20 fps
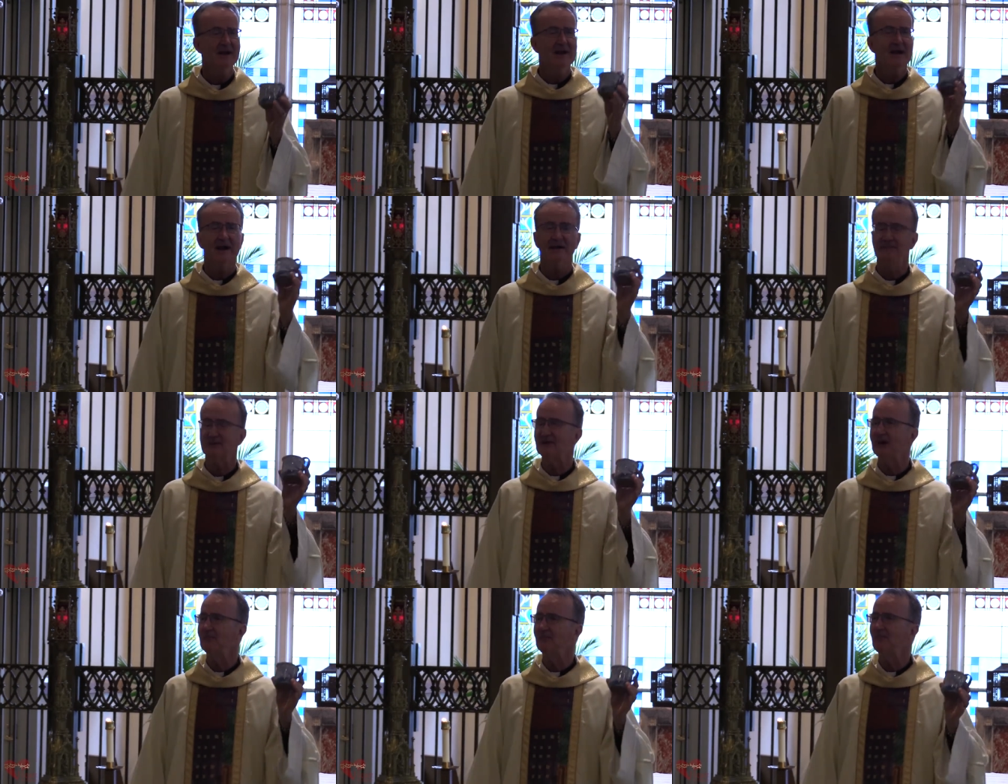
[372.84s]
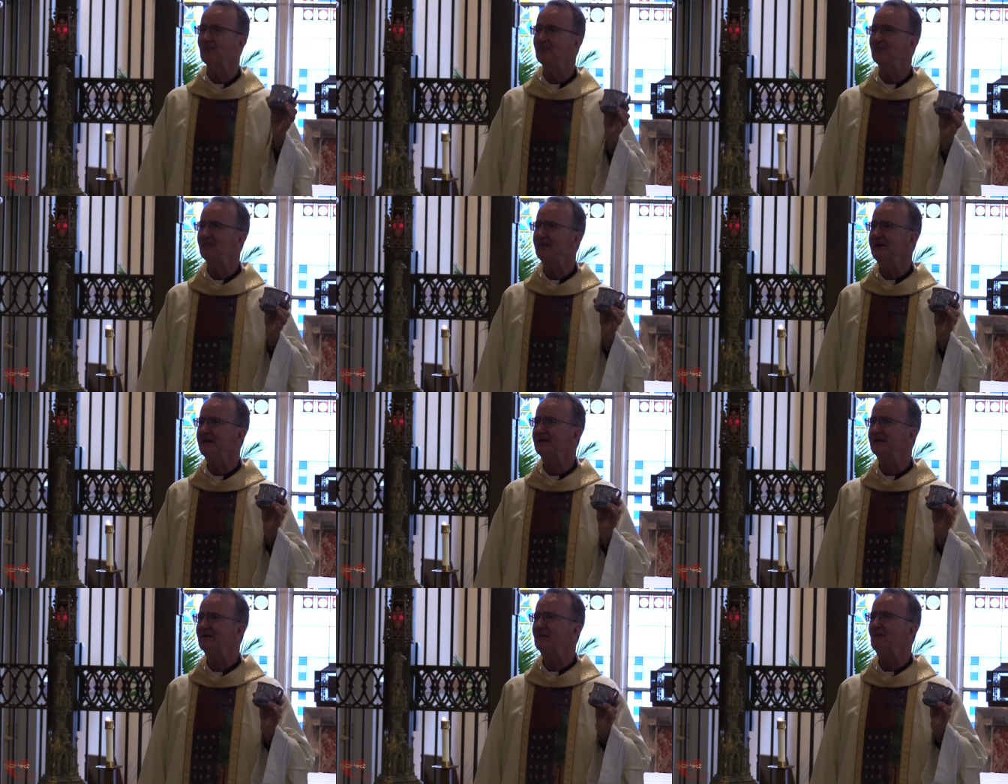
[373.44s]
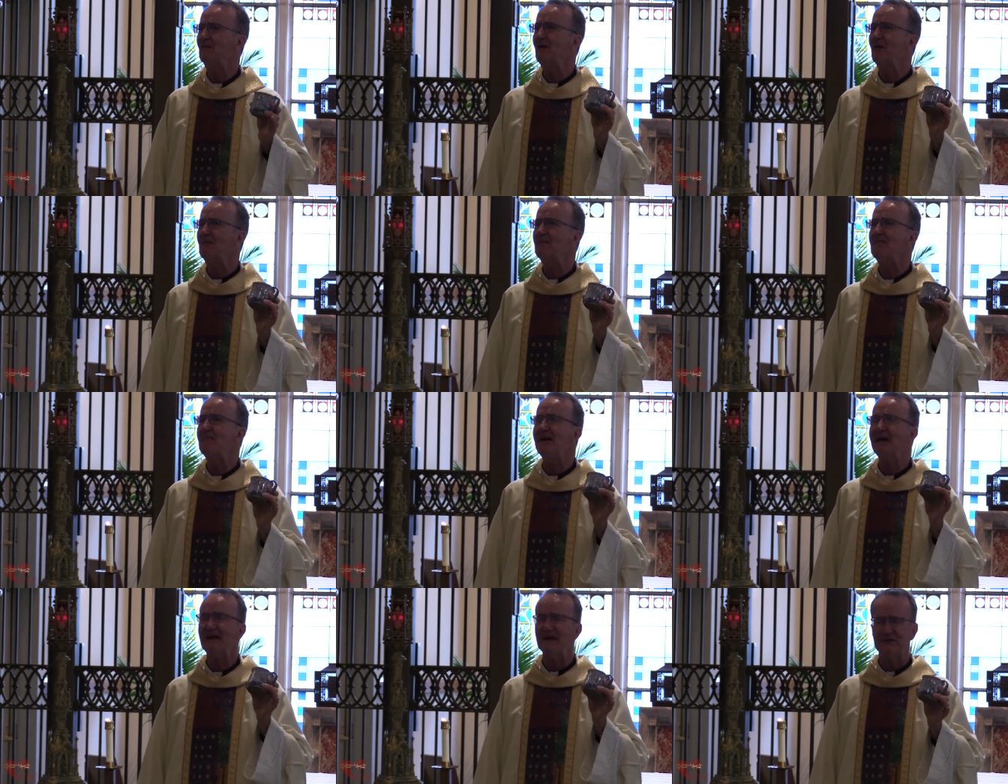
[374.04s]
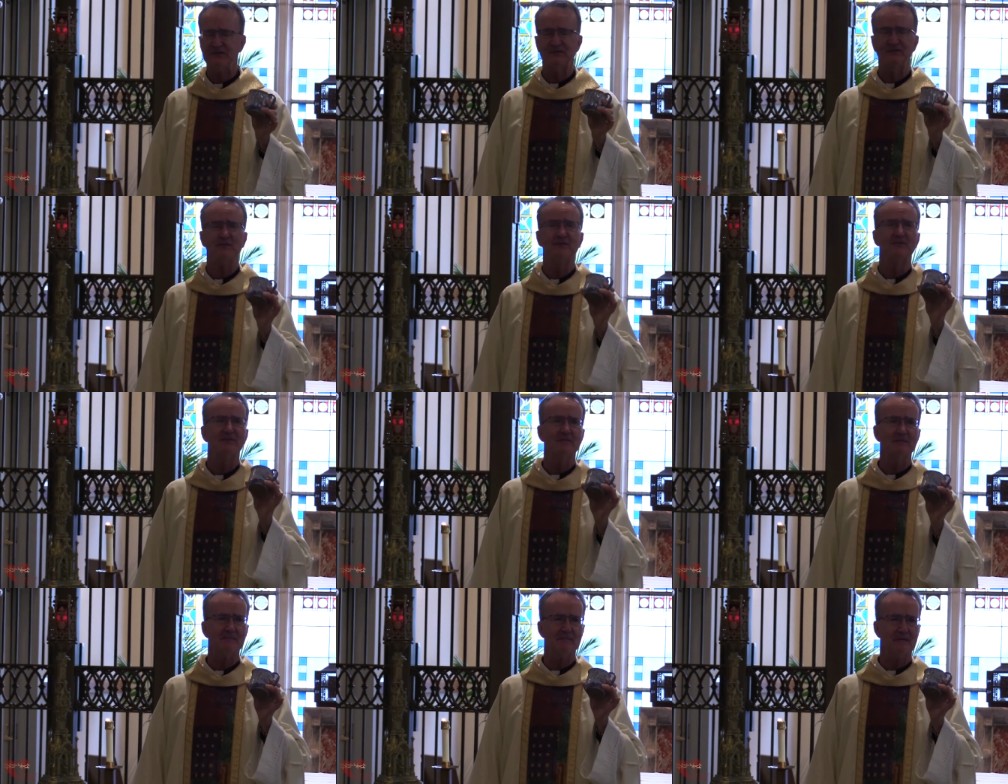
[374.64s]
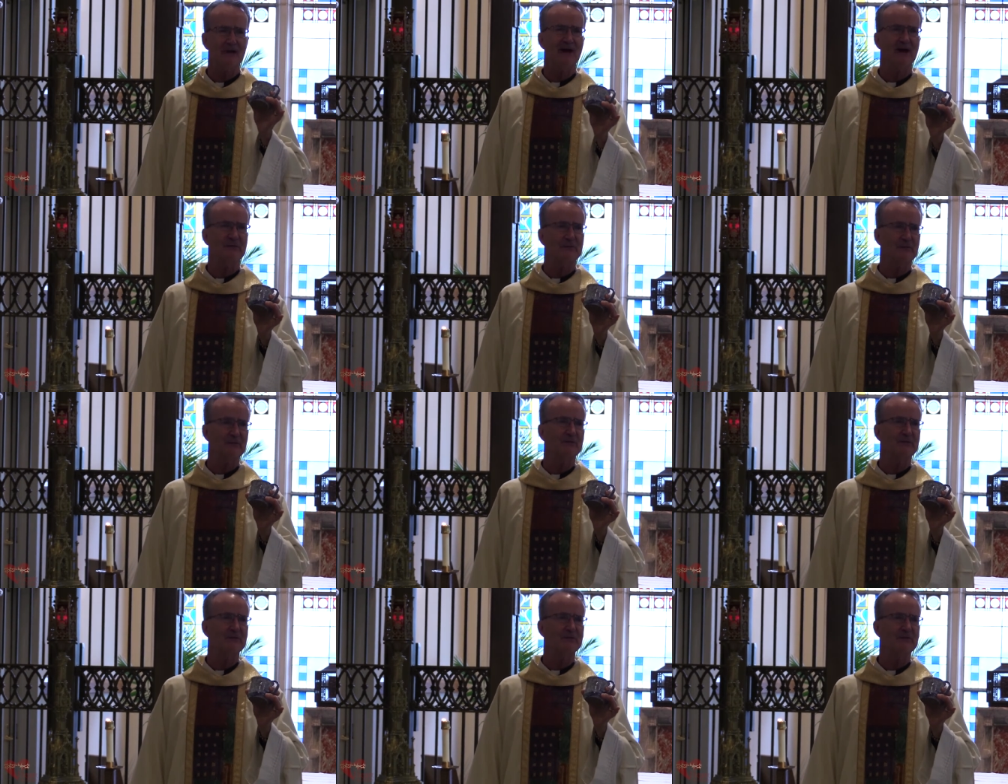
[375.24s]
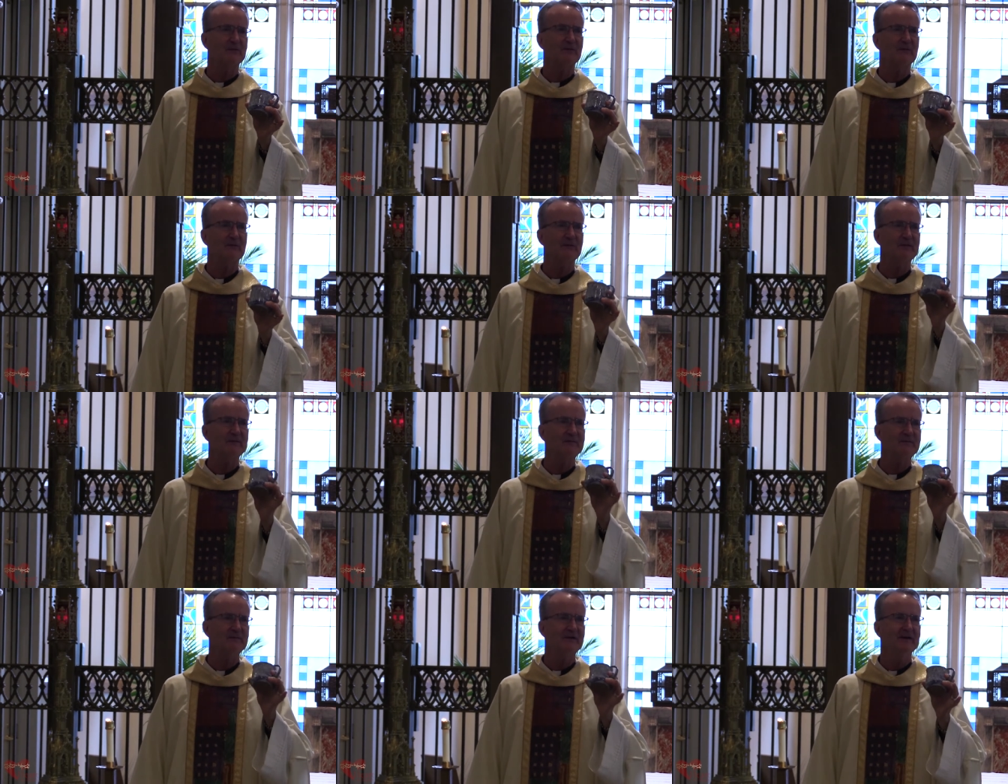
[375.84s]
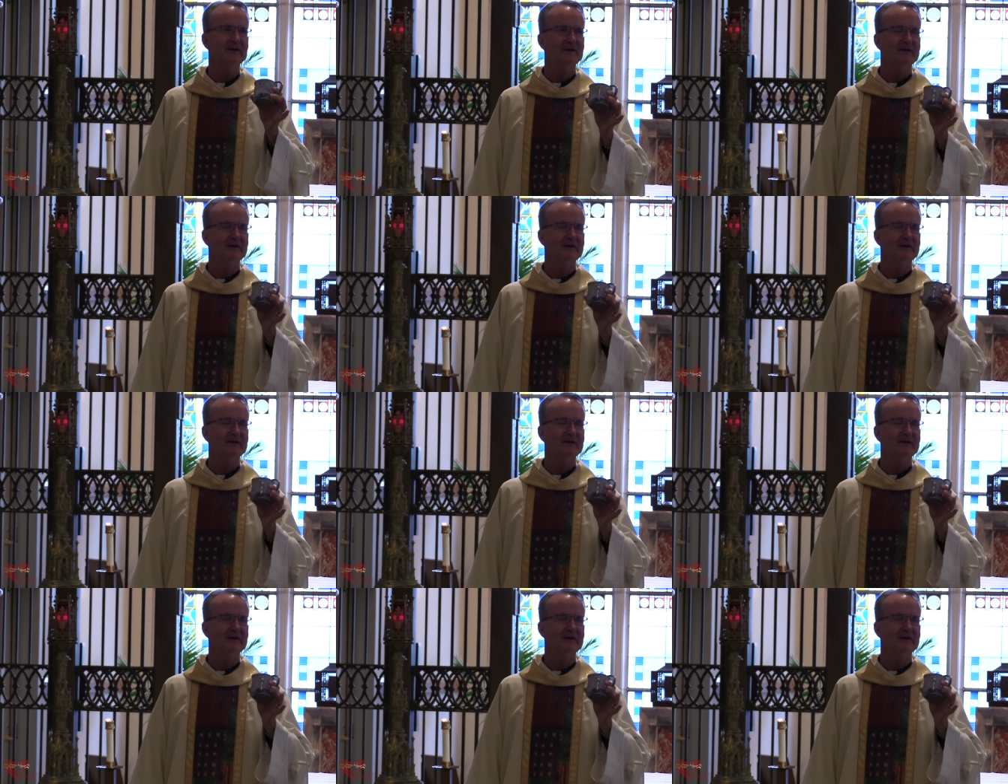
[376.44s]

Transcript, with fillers: I have a couple friends who are master potters, who have